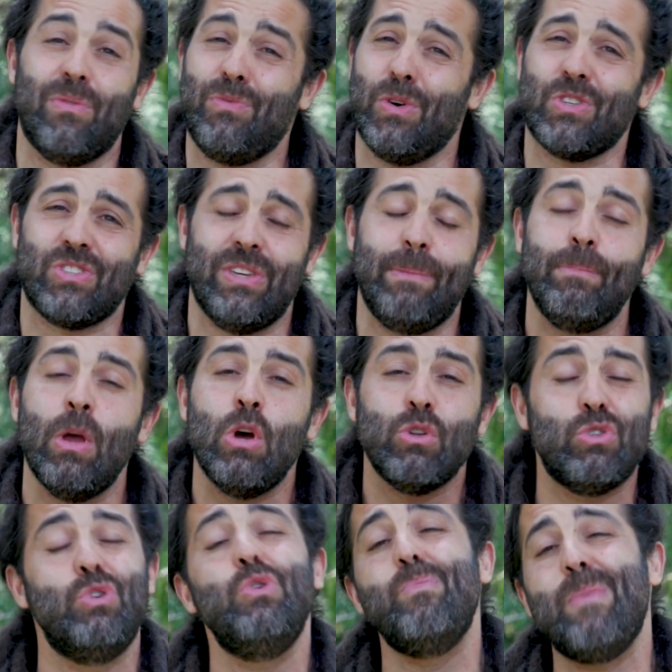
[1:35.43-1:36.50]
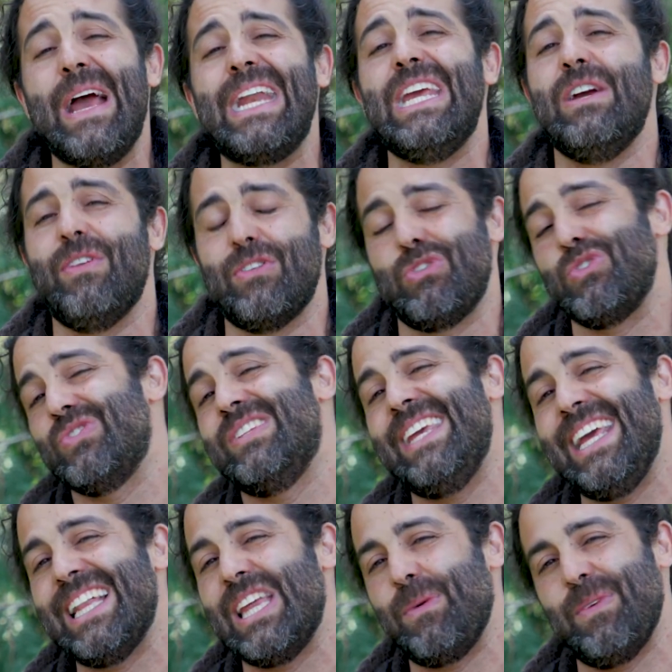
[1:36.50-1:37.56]
Unfortunately, too many of us are
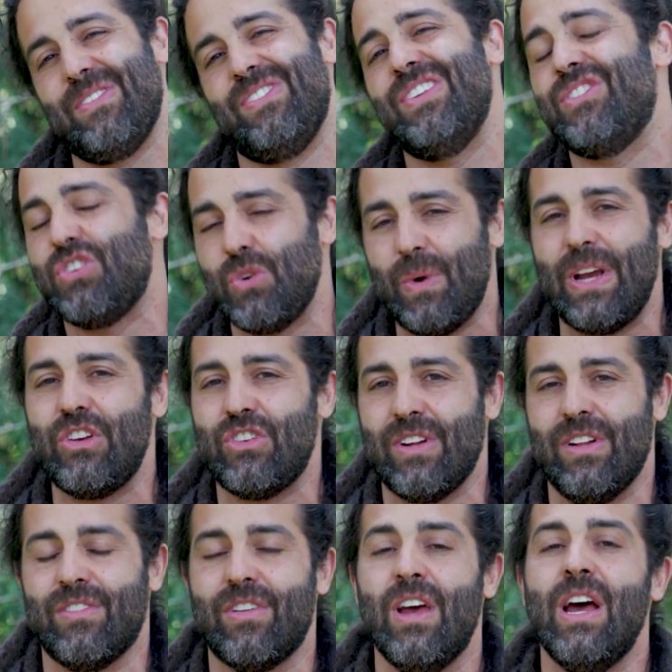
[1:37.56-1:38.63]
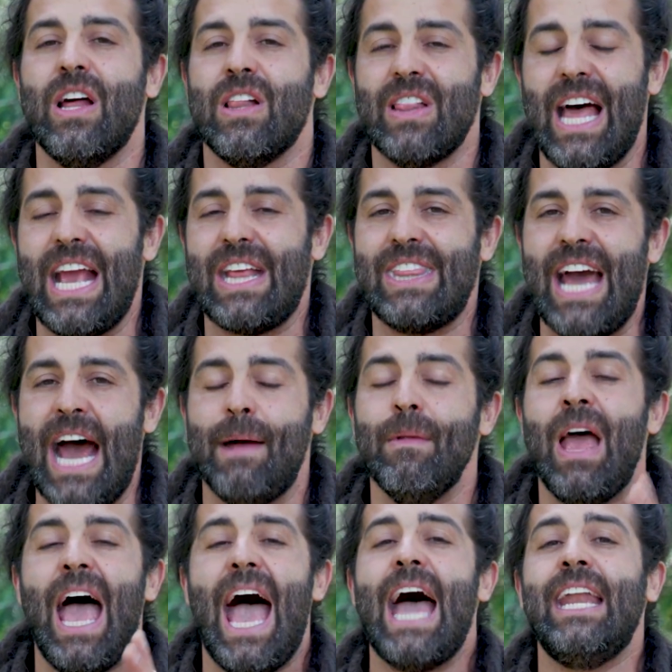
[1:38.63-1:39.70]
dealing with situations like that.
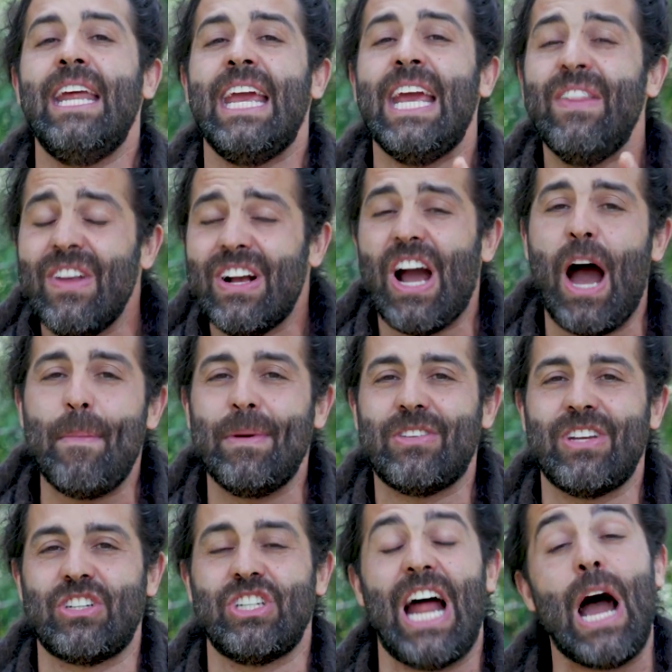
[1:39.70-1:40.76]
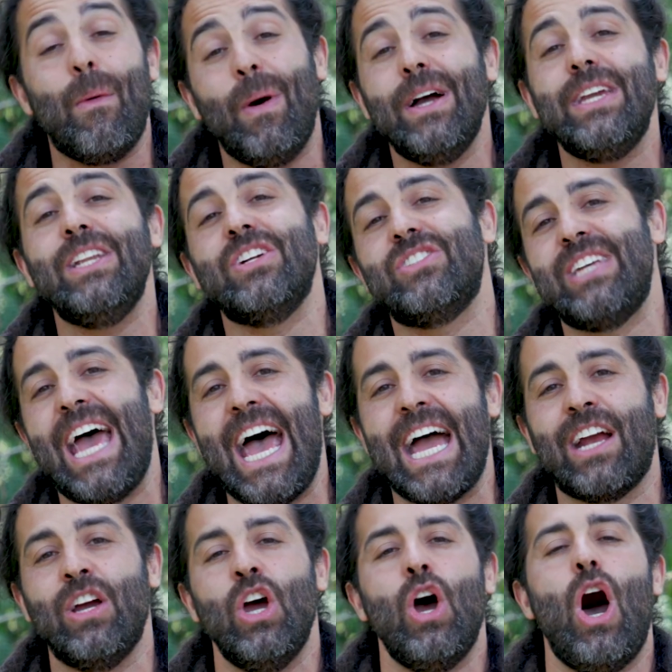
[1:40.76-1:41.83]
And in the comment section, I want you to
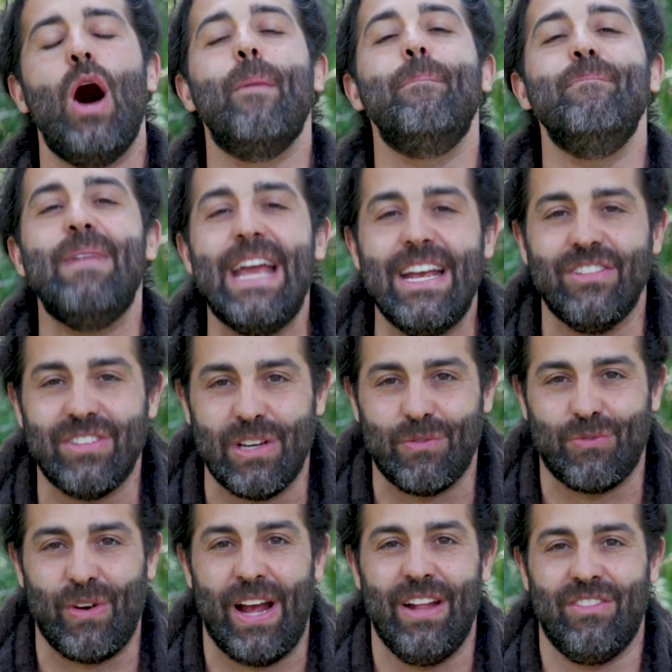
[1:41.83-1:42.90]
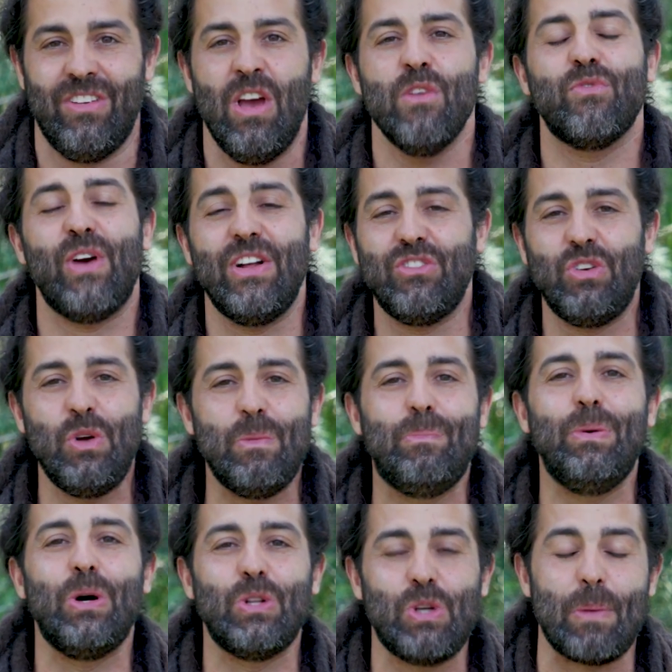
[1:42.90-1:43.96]
tag amazing friends, friends who
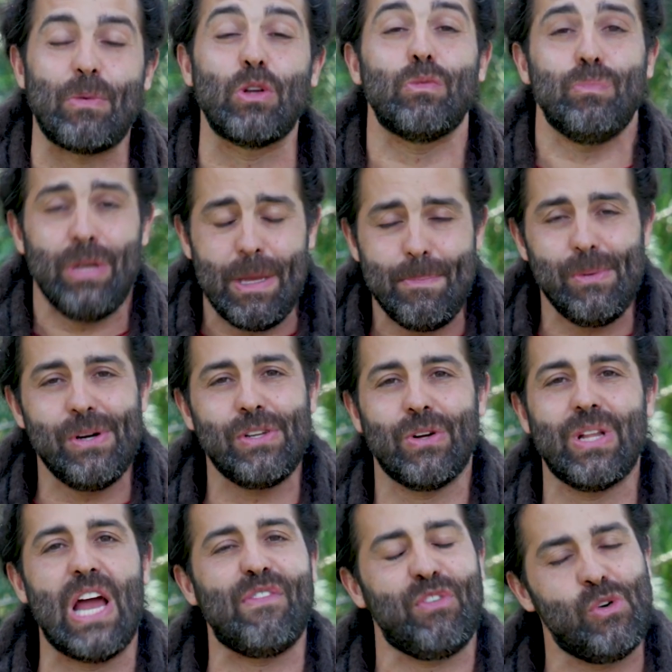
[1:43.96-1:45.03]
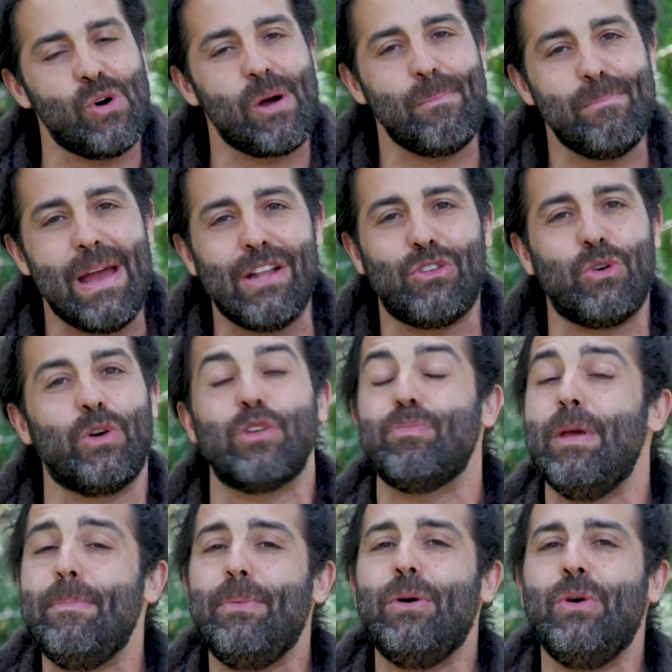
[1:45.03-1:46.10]
build you up, those people in your life who are mentors,
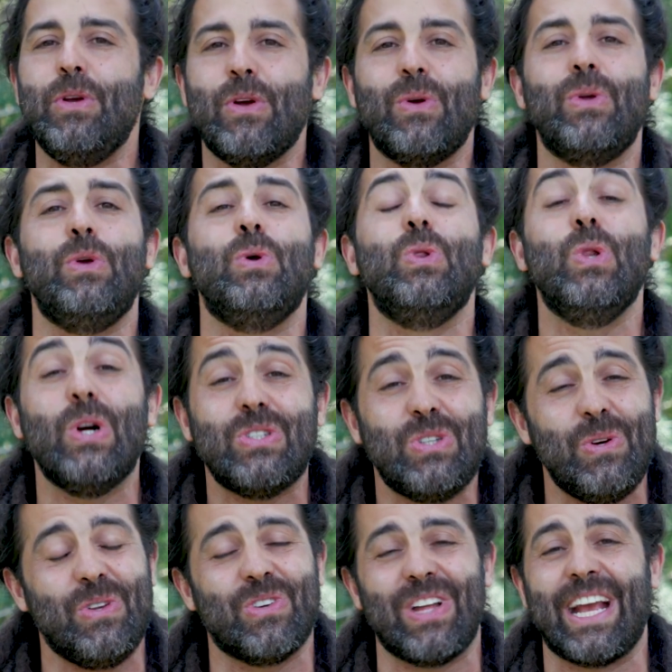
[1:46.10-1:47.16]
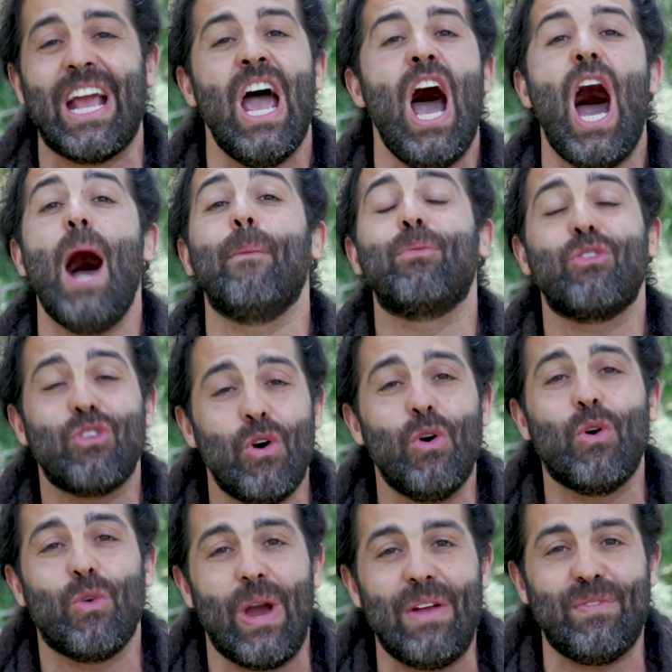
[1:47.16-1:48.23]
people who you, you look to and you're like, I'm so
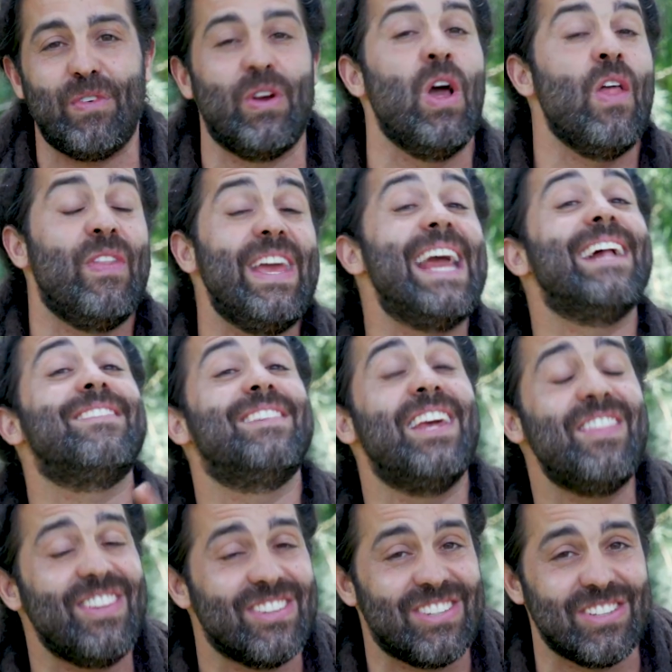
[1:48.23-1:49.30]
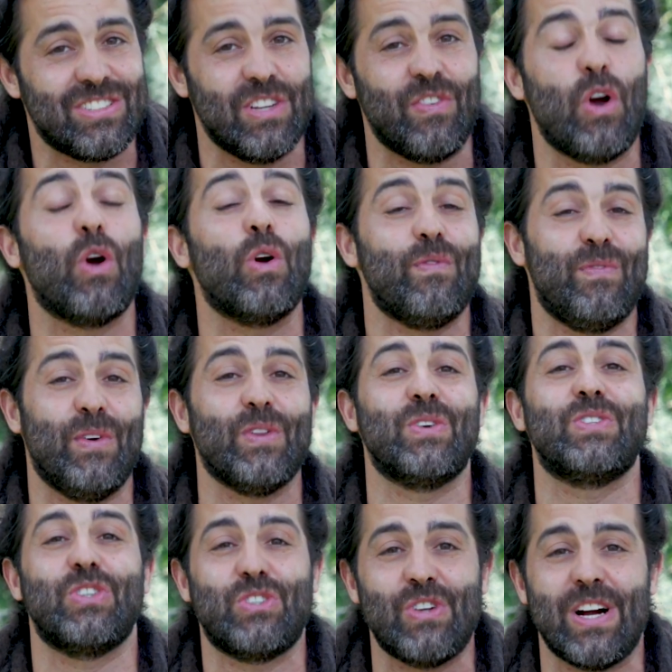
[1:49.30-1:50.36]
grateful. The antithesis of hurtful or
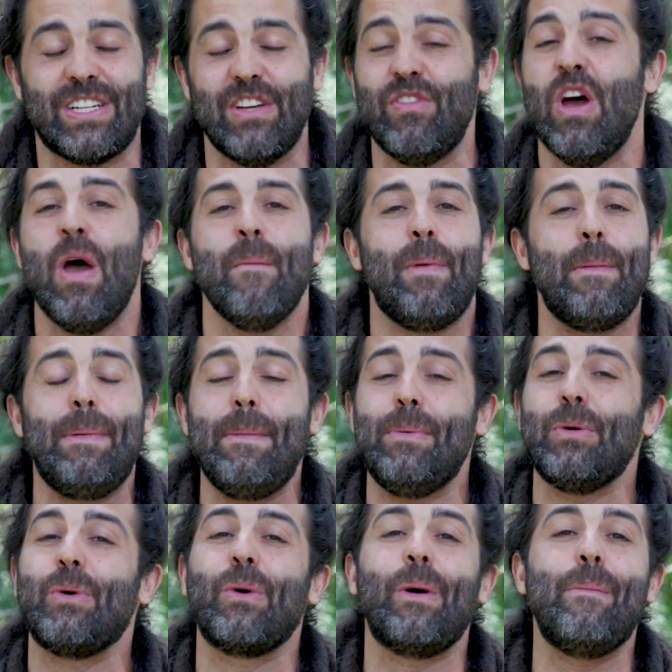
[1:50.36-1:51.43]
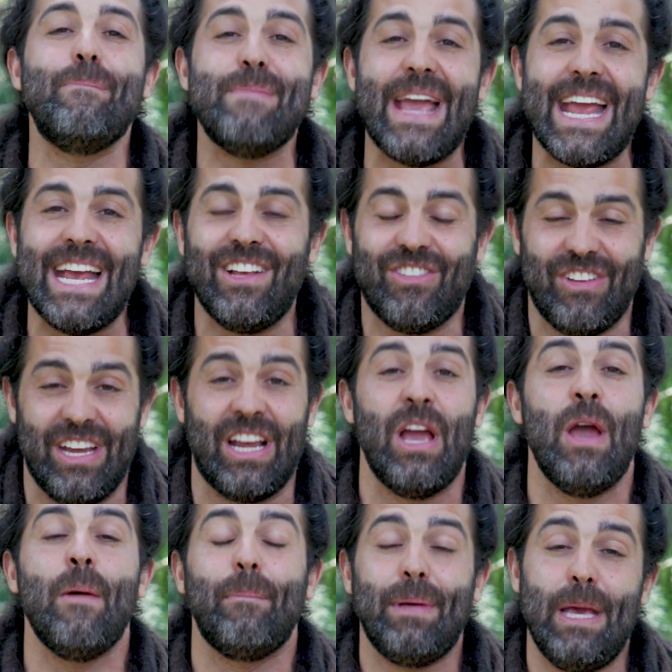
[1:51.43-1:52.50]
destructive, but people who are amazing
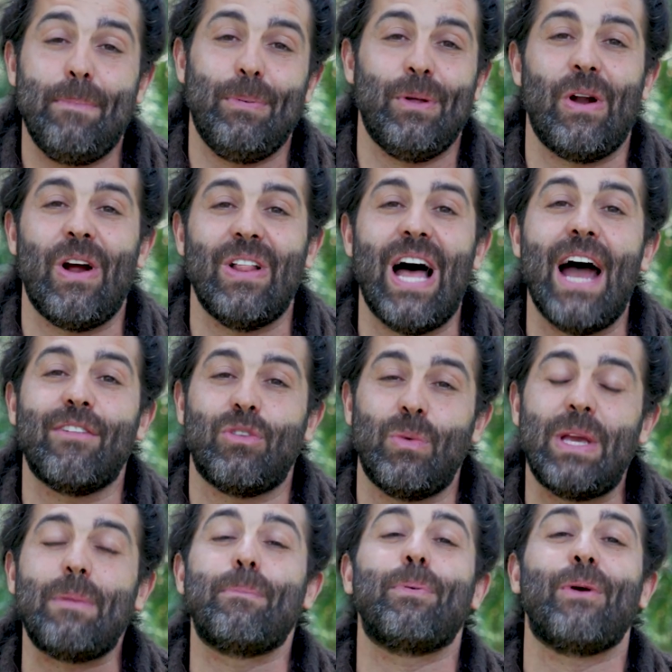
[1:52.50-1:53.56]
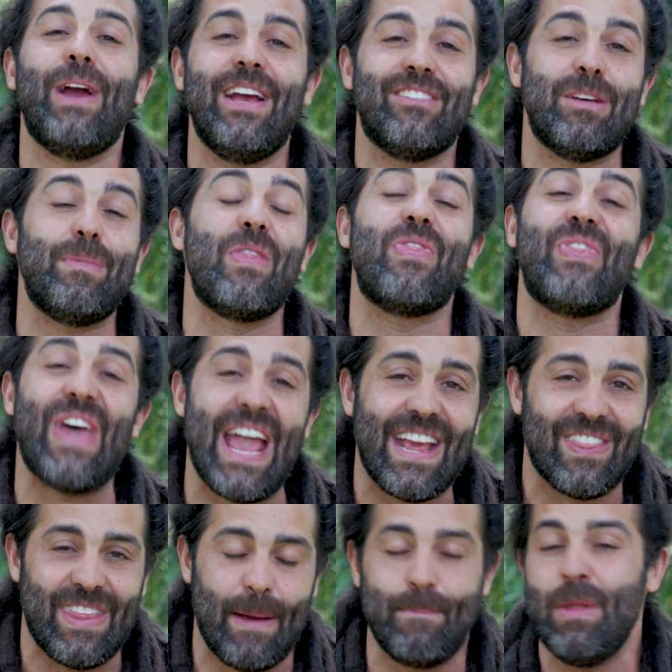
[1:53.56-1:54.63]
people in our lives. So we can praise them and
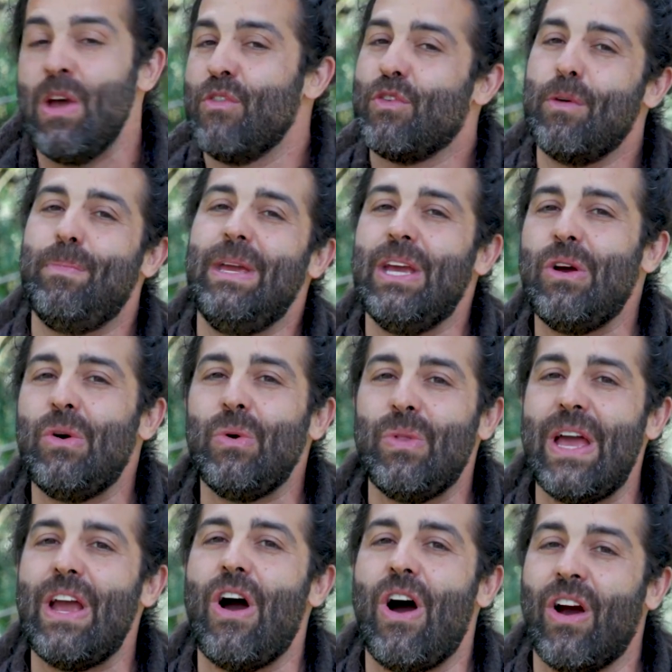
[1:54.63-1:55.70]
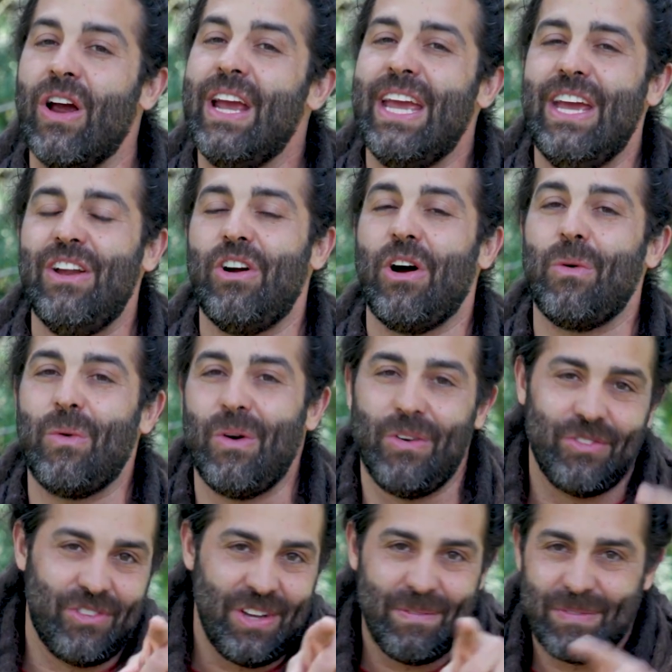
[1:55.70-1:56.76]
thank them for for being who they are in our
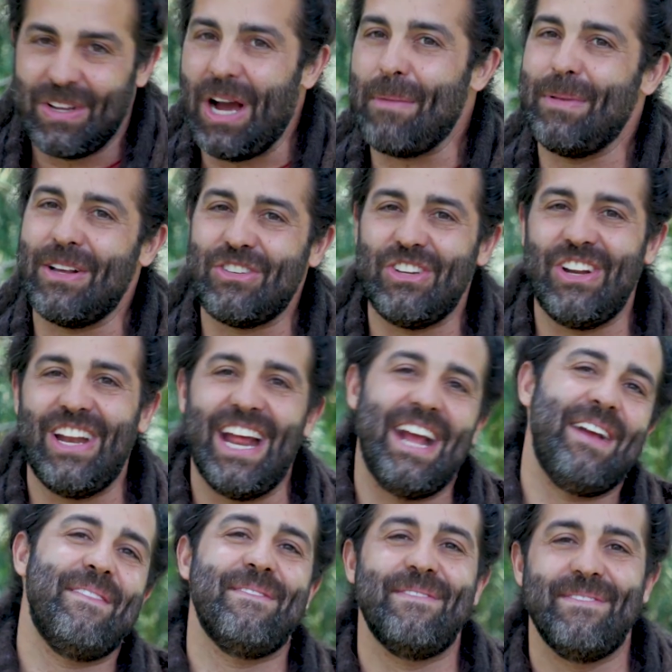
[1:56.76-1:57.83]
worlds. God bless you today.